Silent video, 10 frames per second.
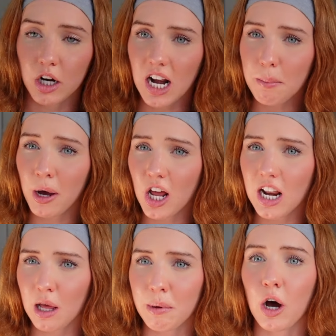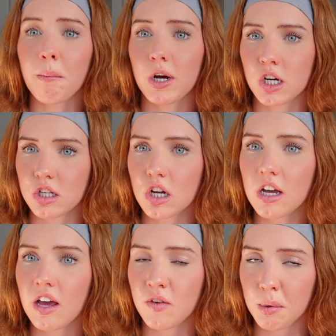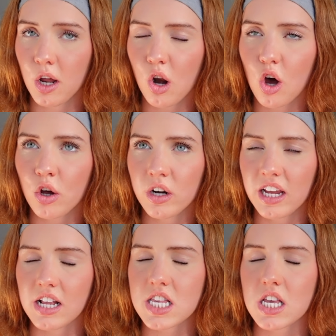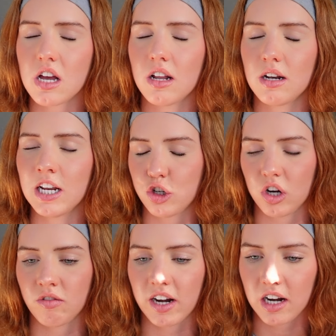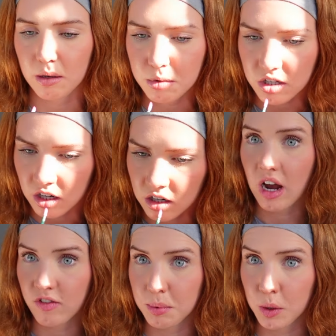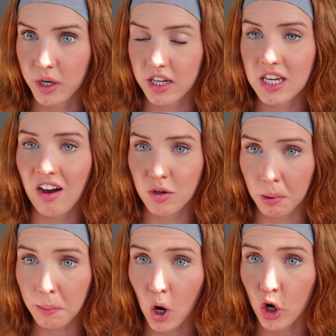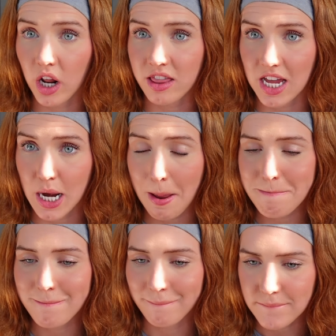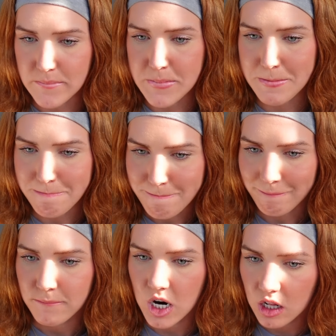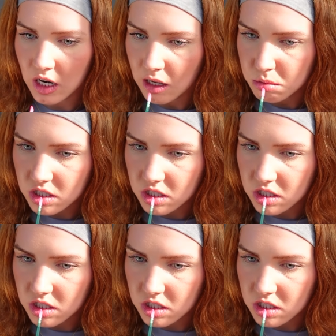gonna put a little bit on because if you put a lot on, it's literally a red lip. So you have to be quick. You have to pop it on and then put the lips